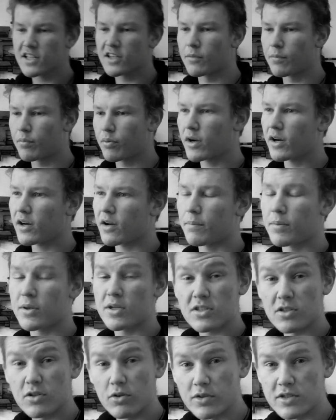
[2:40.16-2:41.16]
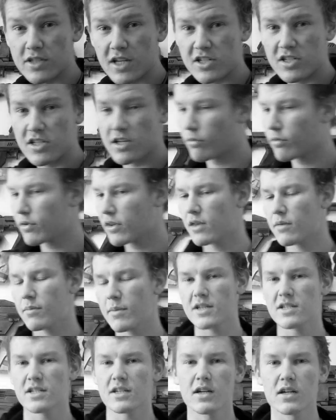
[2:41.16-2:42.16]
said, the Predator pistol was actually a really
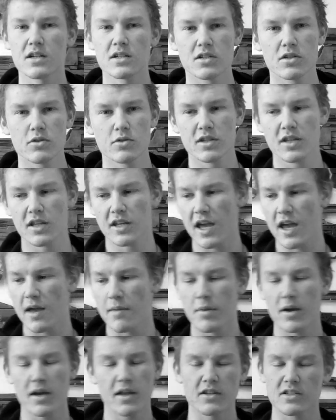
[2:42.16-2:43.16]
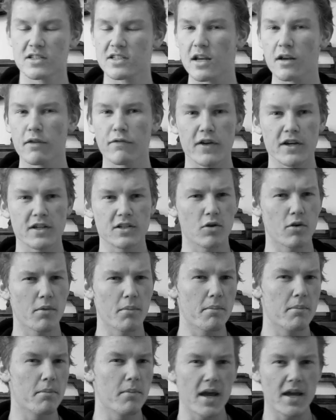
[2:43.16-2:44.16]
amazing gun to use in the game. The sound effects are
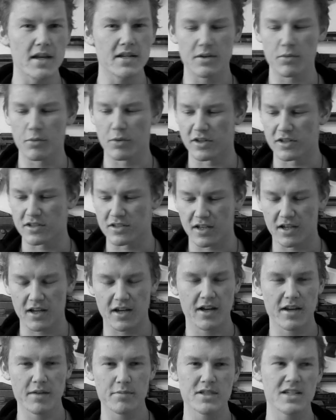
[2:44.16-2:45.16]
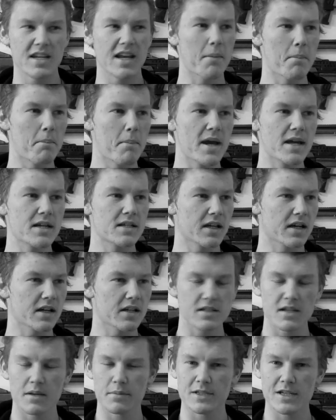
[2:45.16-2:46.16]
amazing with this thing. I keep saying amazing. I
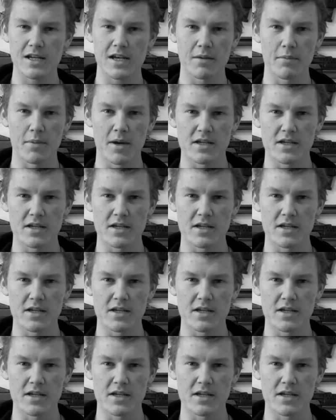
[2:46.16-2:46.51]
gotta stop saying